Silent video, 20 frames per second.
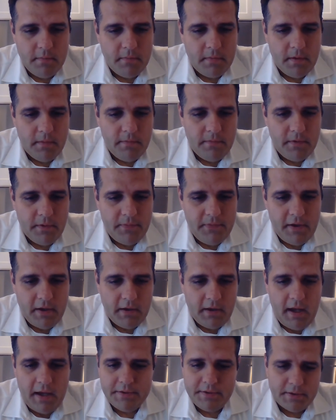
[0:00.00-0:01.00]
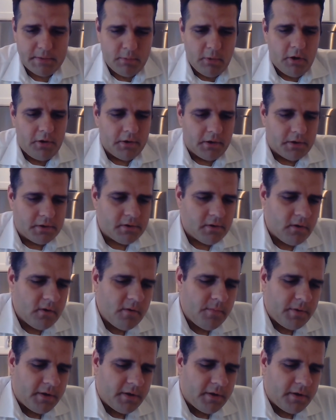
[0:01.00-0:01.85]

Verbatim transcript: the, the Fed has this well under control,